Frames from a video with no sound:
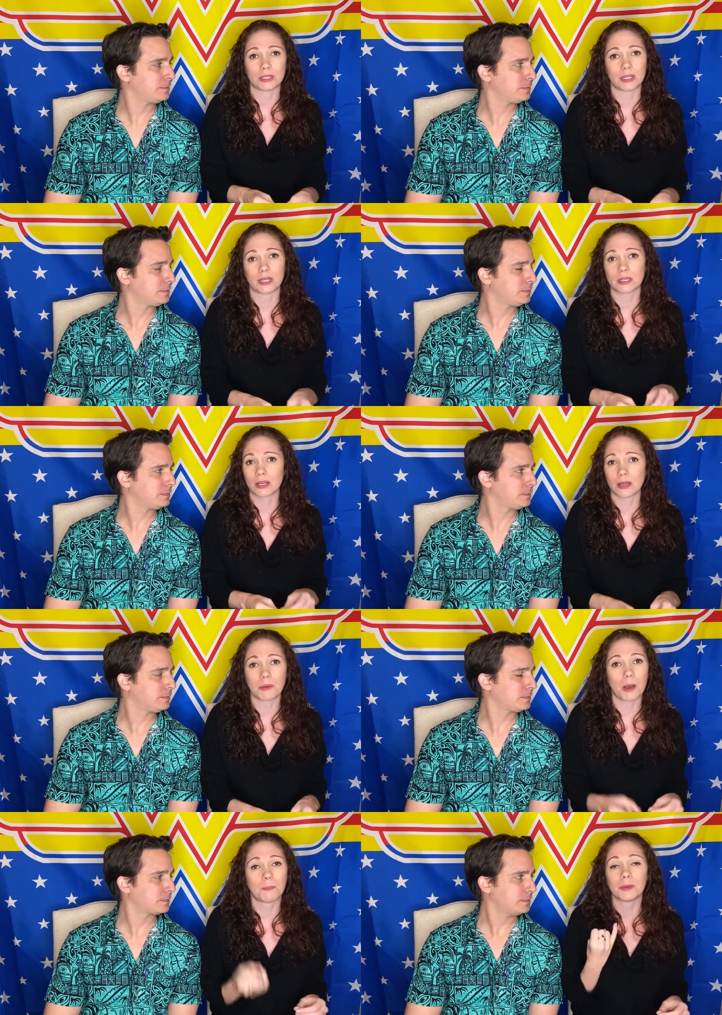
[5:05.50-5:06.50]
Speaker 1: like,
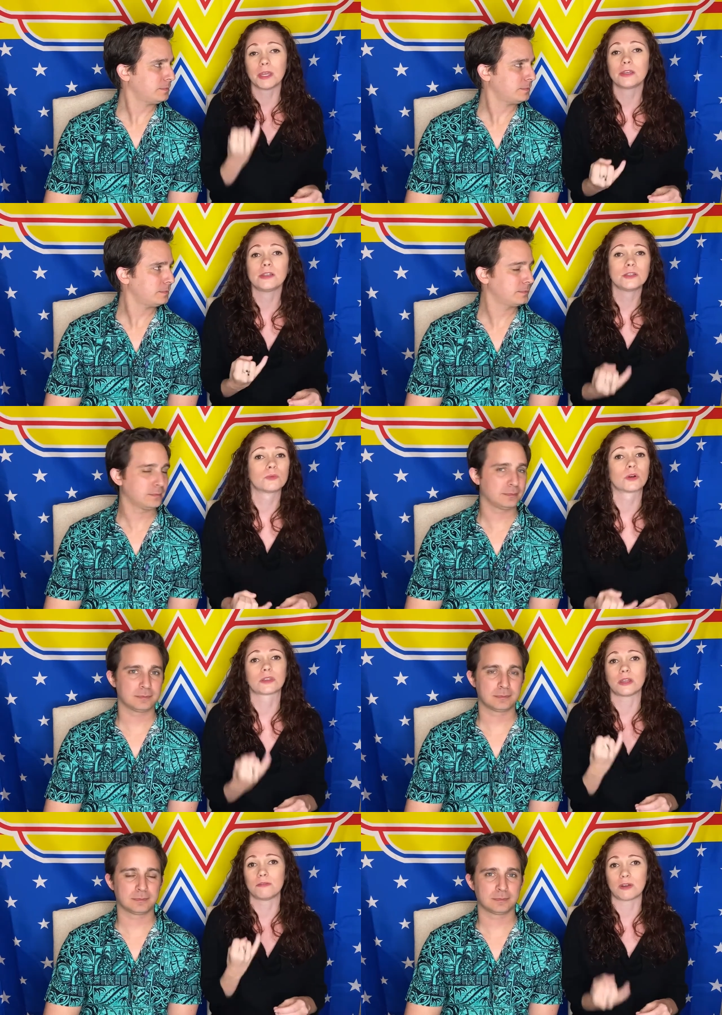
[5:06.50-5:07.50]
a pinky's worth
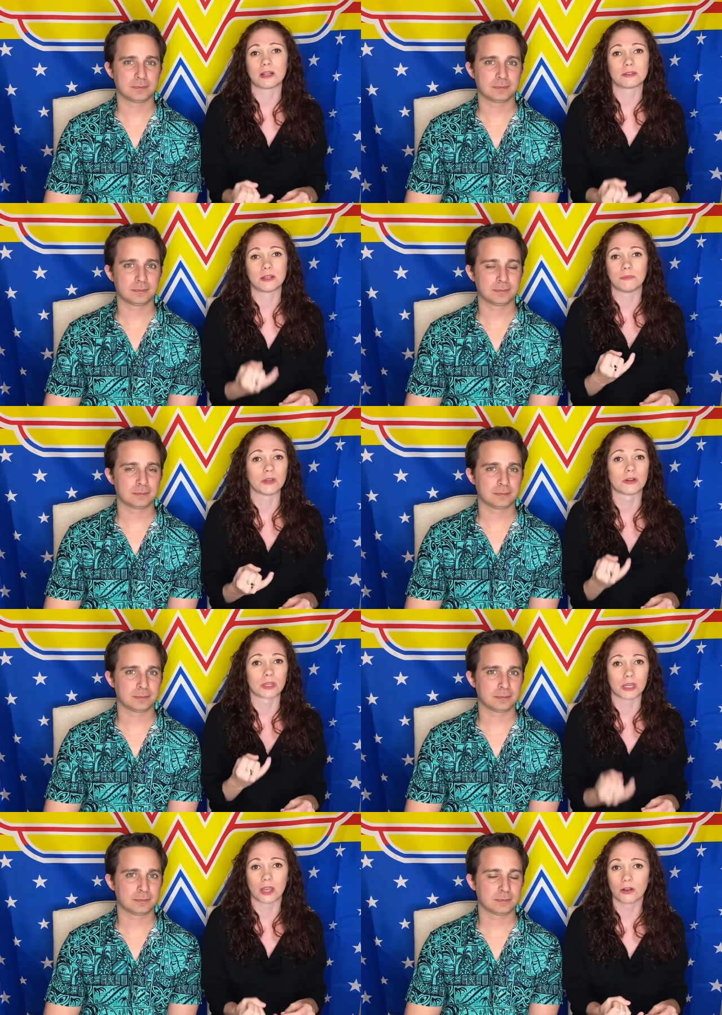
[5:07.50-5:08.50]
invested in Mera the
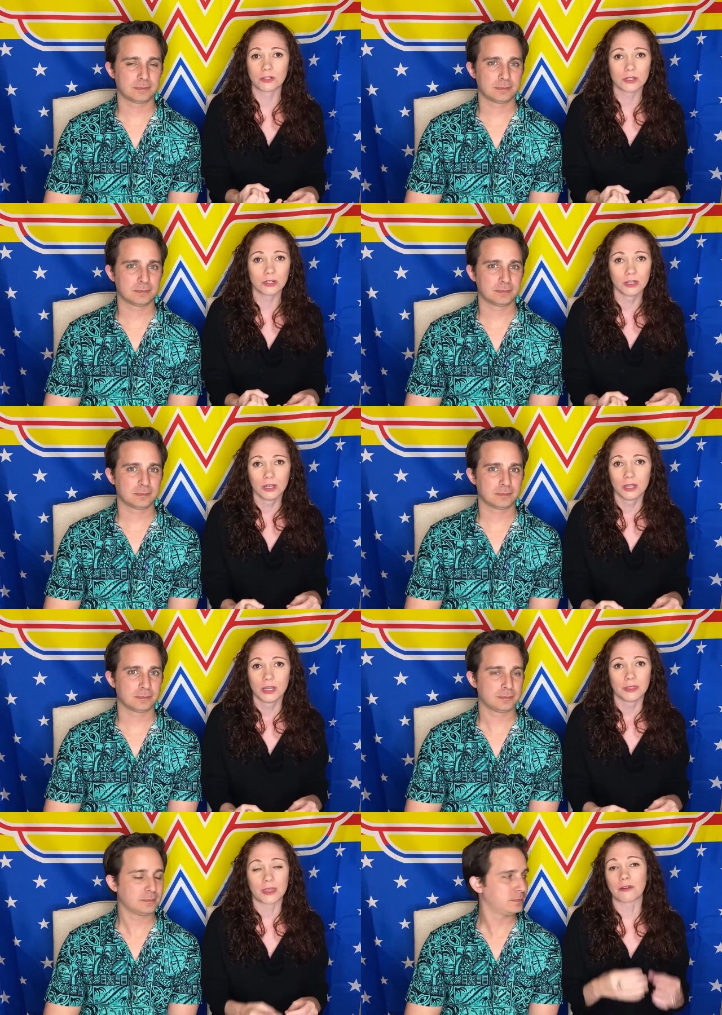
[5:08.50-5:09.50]
character,
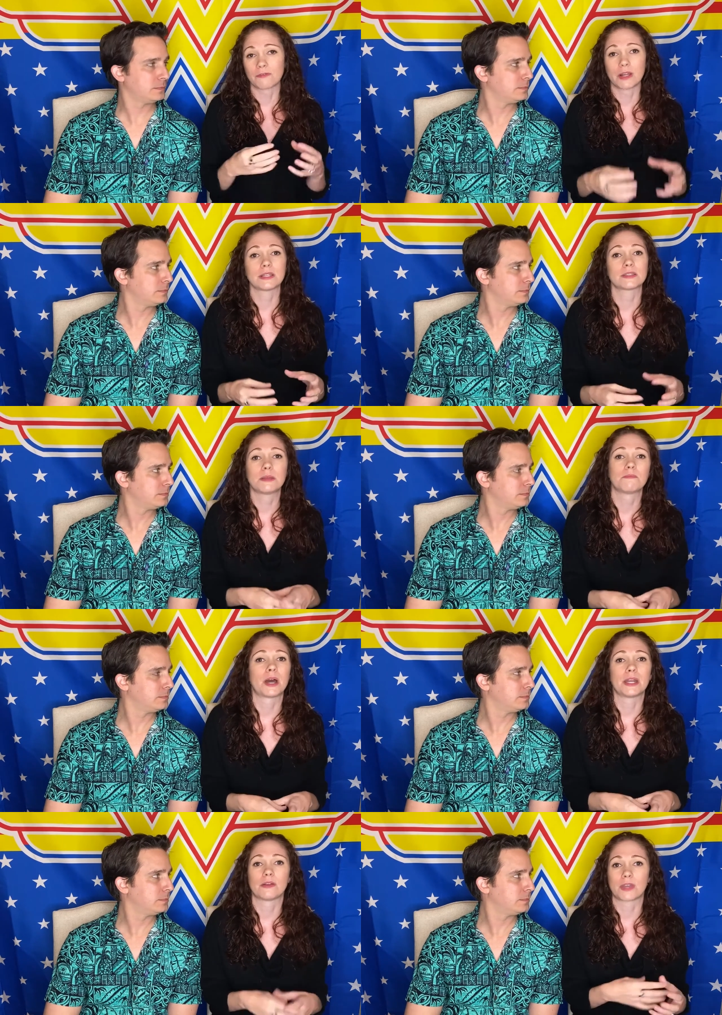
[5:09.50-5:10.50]
that fight scene
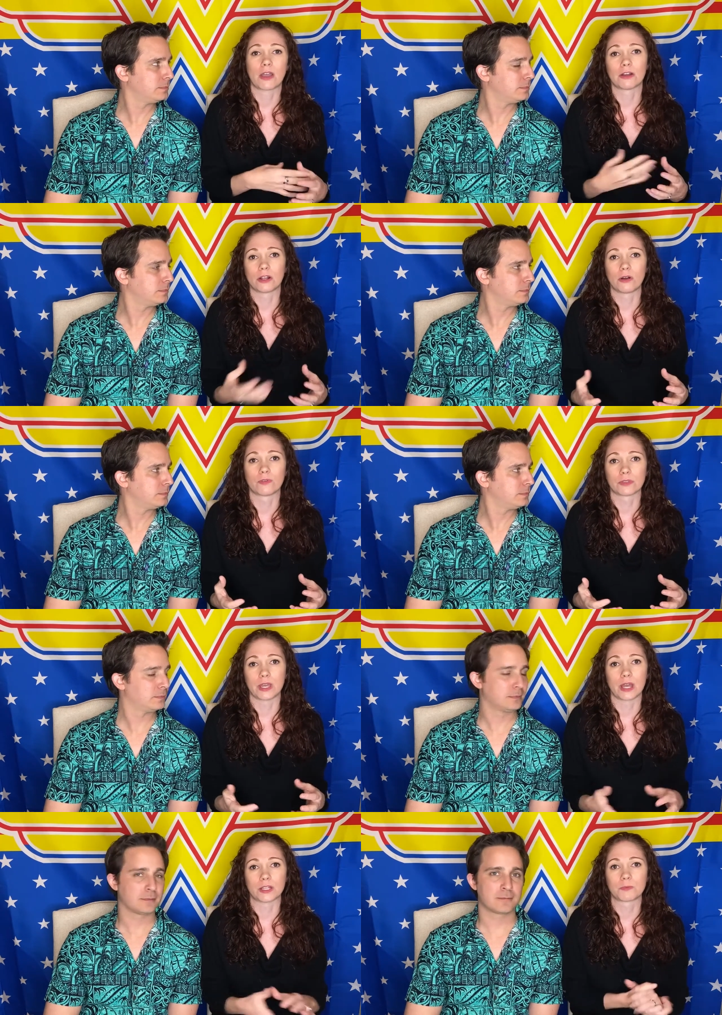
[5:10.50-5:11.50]
might have carried it over the
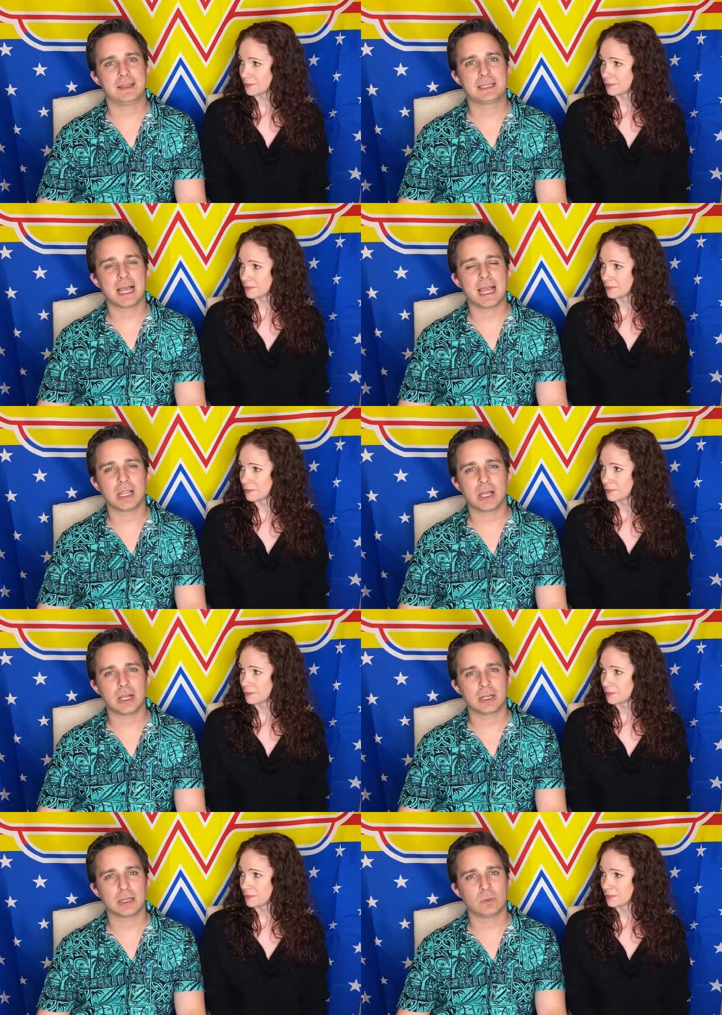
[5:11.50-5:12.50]
edge.
Speaker 2: The
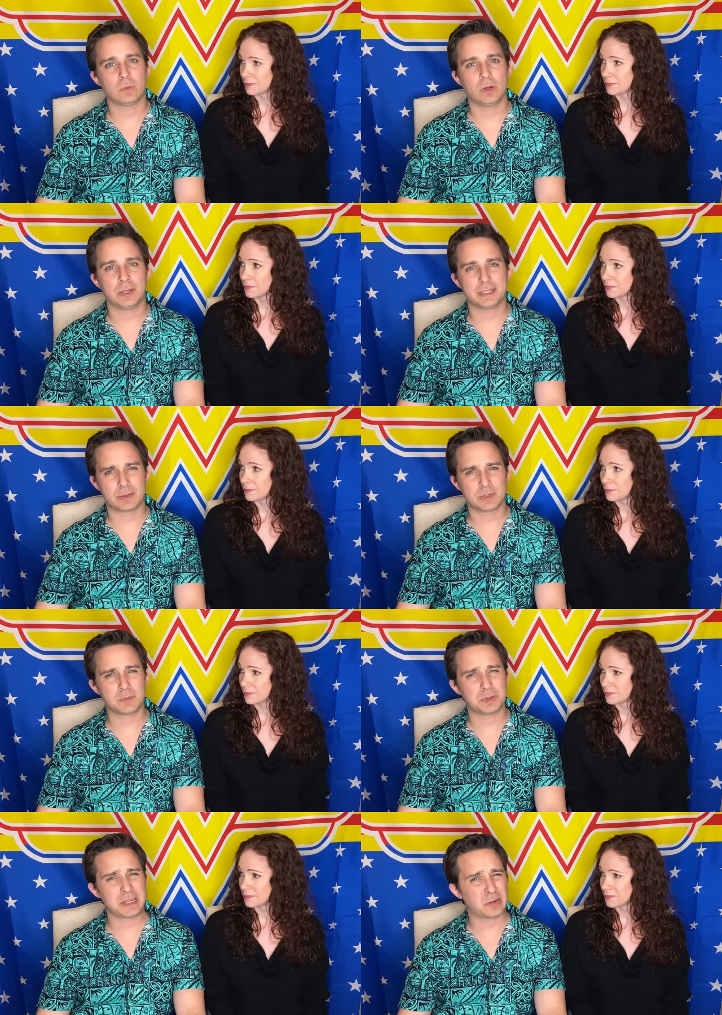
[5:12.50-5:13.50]
dialogue was... There were some
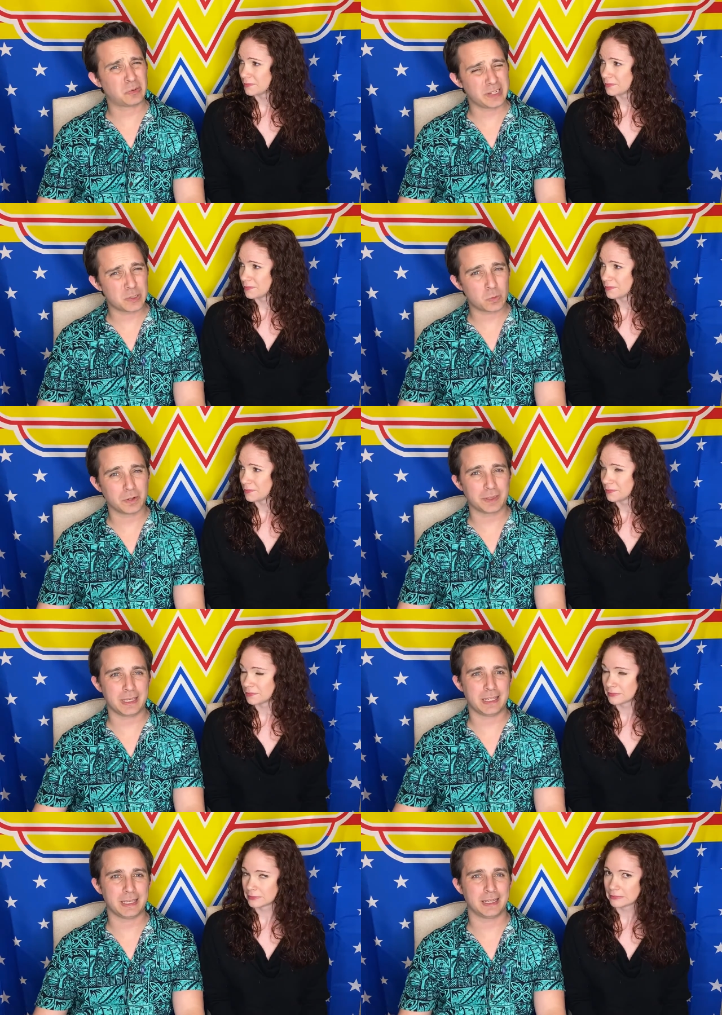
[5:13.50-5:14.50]
pretty
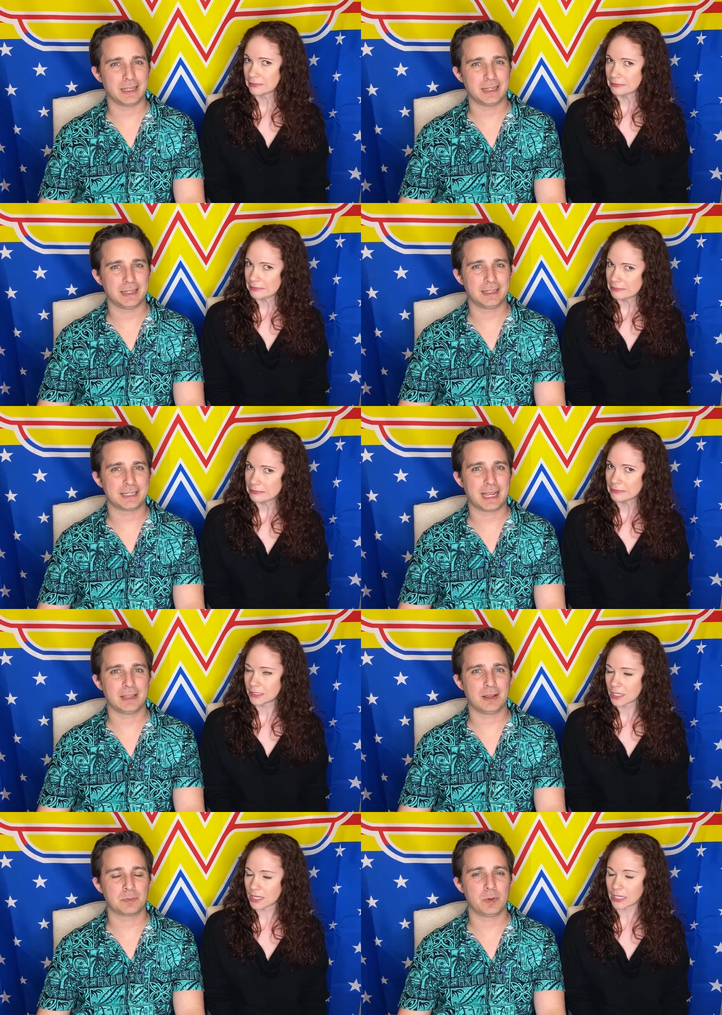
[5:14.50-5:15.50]
cringeworthy
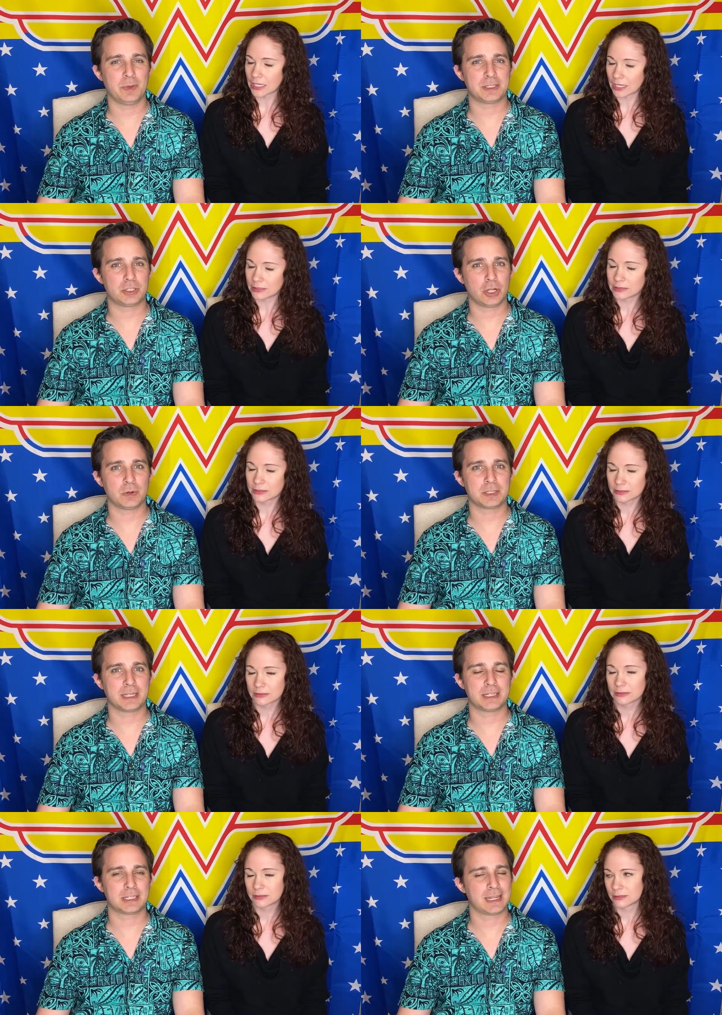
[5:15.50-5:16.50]
dialogue moments, jokes, that
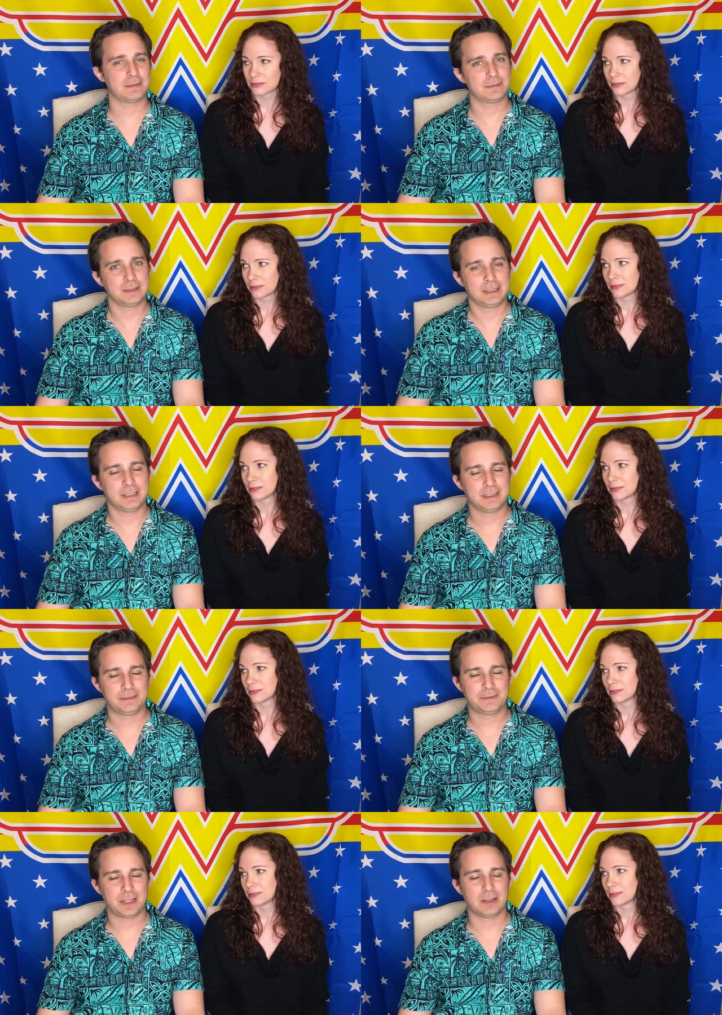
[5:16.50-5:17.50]
just kind of fell a